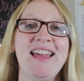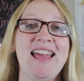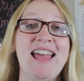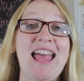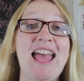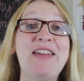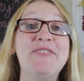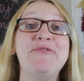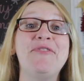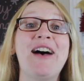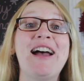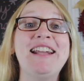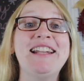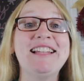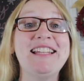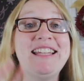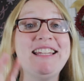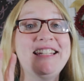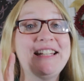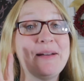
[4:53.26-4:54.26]
And
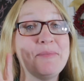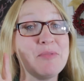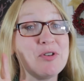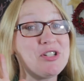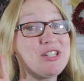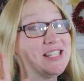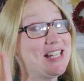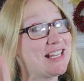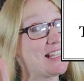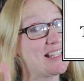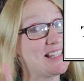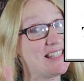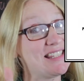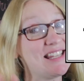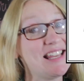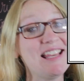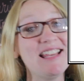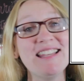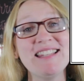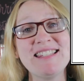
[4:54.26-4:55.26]
finally, number
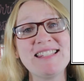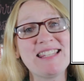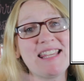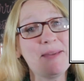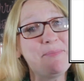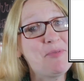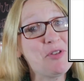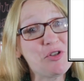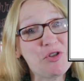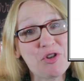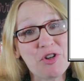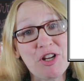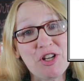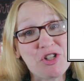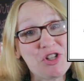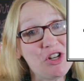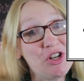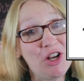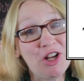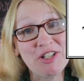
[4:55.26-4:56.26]
6, skip the
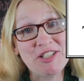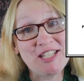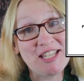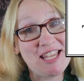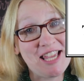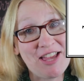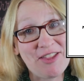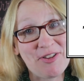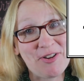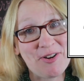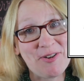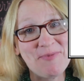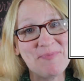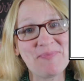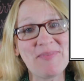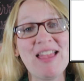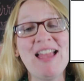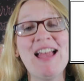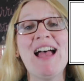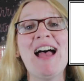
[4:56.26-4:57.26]
tradition altogether.
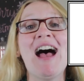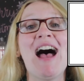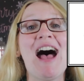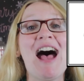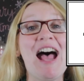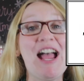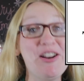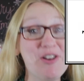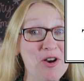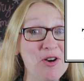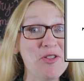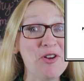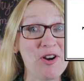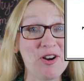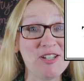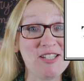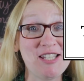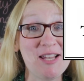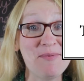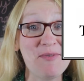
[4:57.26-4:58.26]
I know there
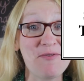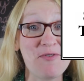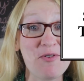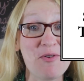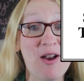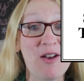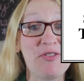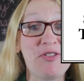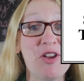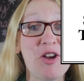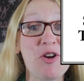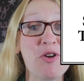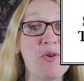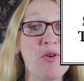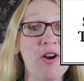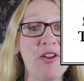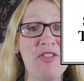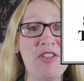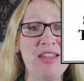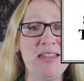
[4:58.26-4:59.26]
are some of you out there who
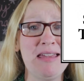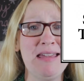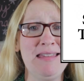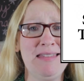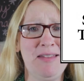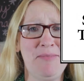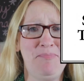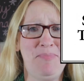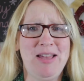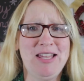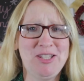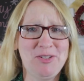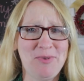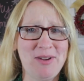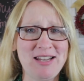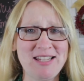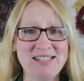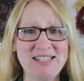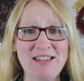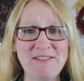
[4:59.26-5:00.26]
are thinking the best
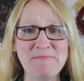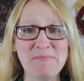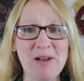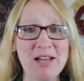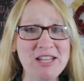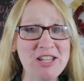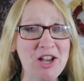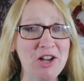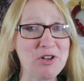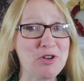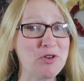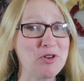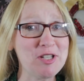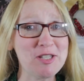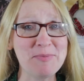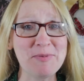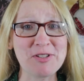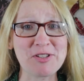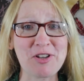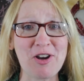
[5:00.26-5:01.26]
way to save money on
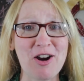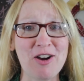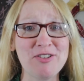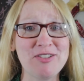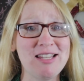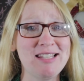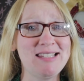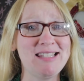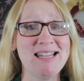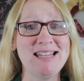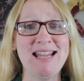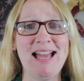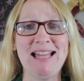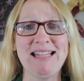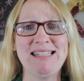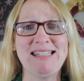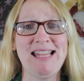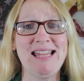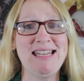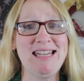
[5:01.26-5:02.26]
Christmas cards is to
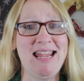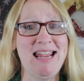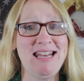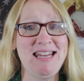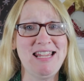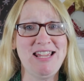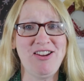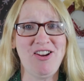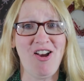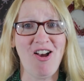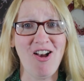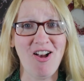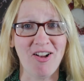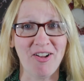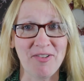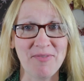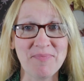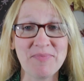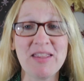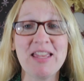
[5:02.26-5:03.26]
not send any at
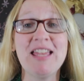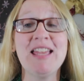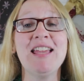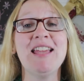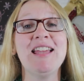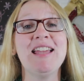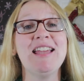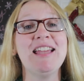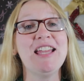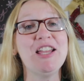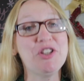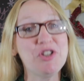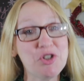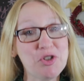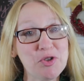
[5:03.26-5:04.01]
all. It's